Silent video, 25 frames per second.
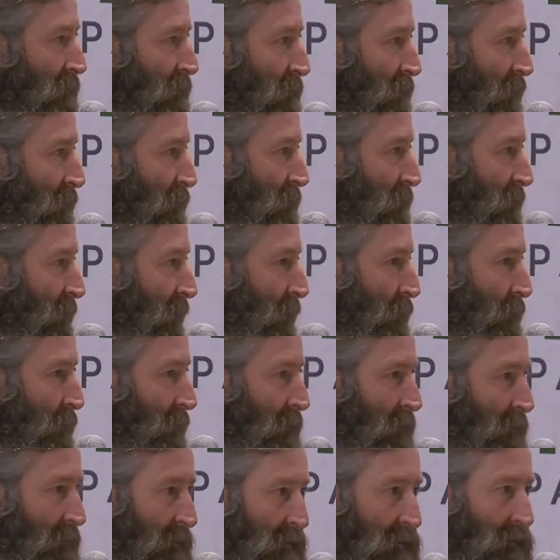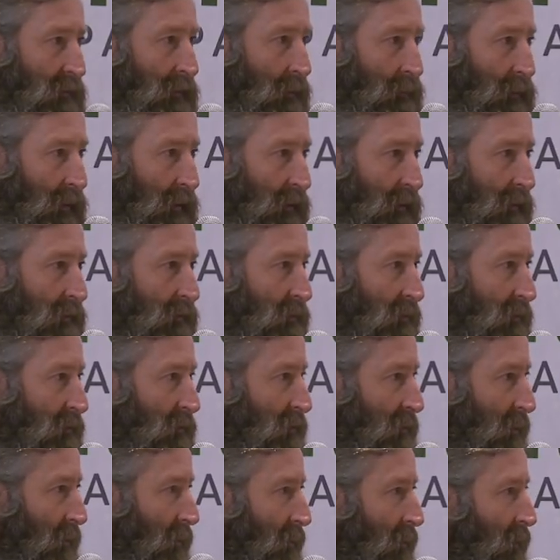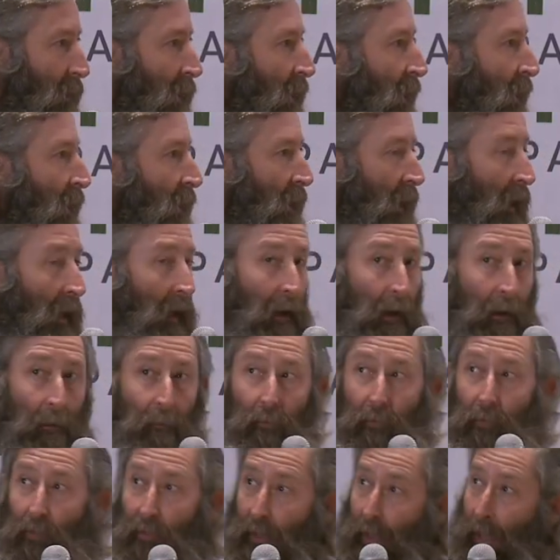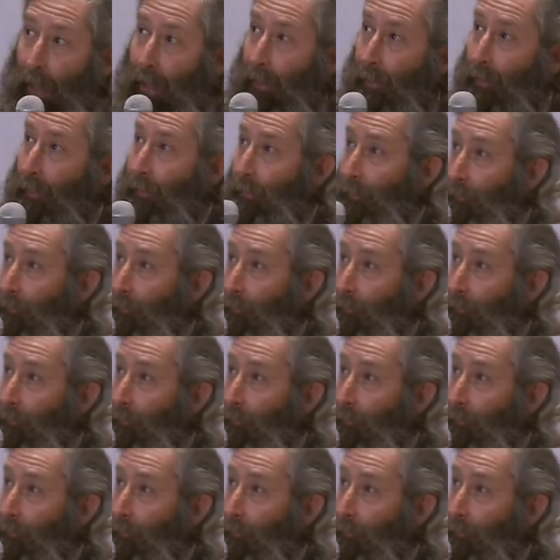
associated with doing some of this. And so um, that